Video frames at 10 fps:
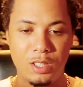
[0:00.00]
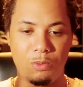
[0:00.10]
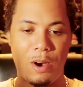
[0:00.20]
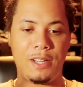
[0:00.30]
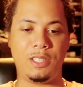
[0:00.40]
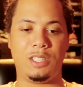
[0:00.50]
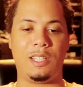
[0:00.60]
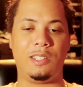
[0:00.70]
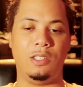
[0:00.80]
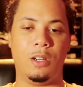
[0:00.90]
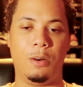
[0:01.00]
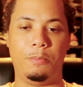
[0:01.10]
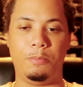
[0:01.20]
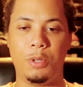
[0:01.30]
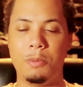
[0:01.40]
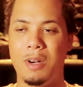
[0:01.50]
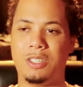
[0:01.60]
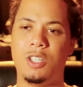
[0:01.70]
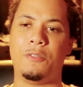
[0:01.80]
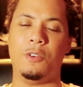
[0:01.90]
Why just you know put
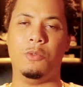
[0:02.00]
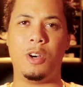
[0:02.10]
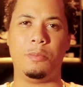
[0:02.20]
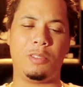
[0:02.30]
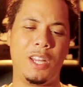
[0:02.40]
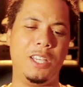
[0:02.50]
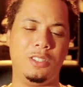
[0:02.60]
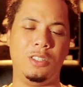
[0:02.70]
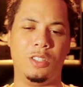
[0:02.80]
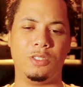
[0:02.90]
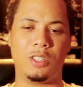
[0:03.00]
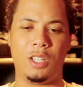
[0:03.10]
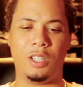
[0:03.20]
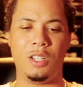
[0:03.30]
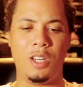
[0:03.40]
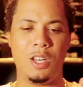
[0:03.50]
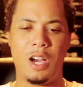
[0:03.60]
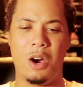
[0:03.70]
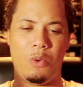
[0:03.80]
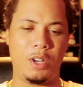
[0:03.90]
myself in one place? You know what I'm saying?
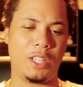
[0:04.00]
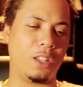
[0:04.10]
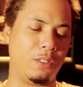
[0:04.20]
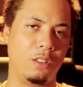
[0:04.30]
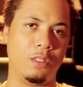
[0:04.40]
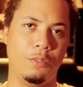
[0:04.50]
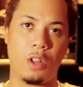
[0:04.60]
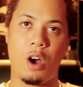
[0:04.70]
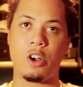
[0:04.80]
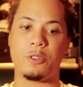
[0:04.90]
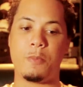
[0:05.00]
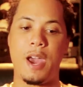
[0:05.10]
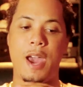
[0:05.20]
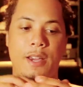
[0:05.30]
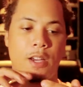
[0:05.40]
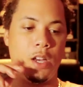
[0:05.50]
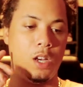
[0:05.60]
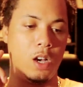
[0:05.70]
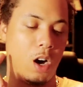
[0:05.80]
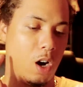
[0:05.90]
I want to get the, the vlogs back.
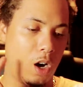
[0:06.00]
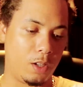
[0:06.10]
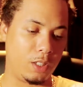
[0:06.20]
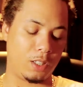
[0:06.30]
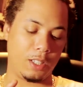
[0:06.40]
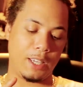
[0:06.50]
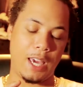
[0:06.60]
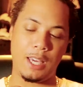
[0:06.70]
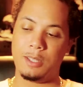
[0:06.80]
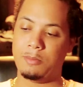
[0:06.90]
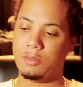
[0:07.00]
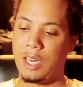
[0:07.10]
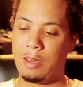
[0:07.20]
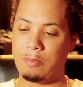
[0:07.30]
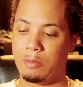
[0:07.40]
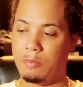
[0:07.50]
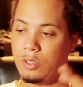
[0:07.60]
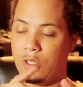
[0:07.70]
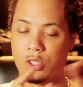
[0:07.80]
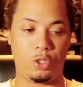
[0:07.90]
Uh, get the game, gaming,
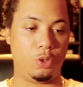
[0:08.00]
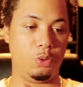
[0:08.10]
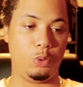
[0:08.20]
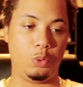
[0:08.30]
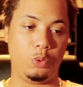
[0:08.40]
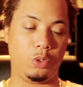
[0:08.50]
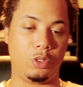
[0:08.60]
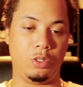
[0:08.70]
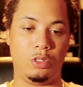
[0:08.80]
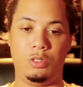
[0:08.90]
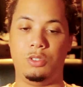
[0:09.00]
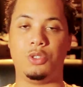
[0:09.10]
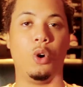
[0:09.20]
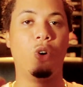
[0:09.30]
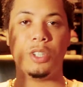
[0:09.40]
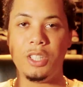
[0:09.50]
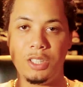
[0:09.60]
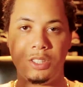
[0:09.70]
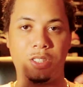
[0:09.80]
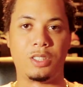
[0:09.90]
the shoes,
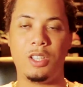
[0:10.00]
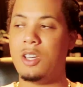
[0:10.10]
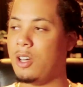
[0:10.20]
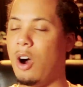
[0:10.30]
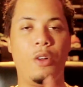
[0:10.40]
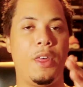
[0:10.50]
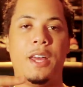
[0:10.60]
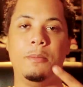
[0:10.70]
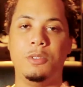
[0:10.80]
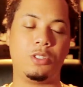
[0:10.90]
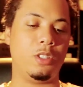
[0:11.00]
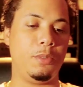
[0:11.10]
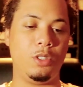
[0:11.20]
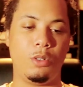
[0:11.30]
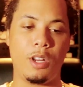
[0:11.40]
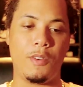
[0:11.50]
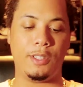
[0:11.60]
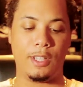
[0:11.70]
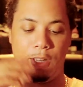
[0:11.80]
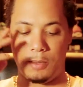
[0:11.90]
stories, all that. I'm just gonna be doing
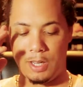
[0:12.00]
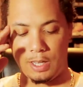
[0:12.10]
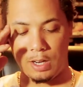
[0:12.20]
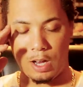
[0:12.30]
everything, man.